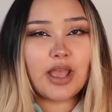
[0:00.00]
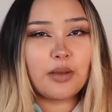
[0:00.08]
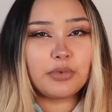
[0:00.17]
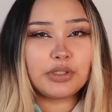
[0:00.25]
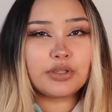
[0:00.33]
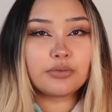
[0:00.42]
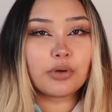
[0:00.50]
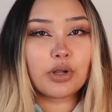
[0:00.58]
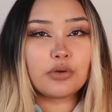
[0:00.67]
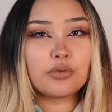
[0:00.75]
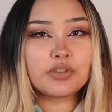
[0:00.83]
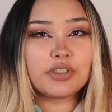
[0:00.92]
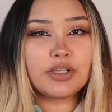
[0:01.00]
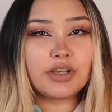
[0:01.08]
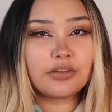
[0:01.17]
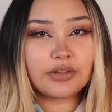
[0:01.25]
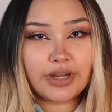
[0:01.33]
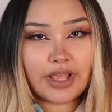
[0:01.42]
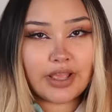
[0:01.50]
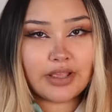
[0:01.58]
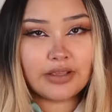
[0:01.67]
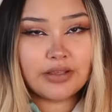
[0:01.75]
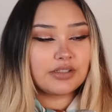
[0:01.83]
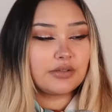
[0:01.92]
Emily Rose the other day
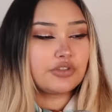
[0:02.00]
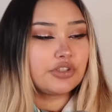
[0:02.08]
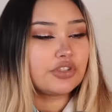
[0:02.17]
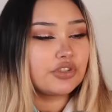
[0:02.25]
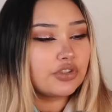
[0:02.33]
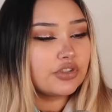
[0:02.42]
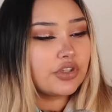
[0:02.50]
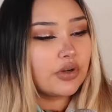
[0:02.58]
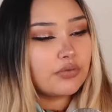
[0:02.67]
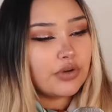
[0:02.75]
because I was just so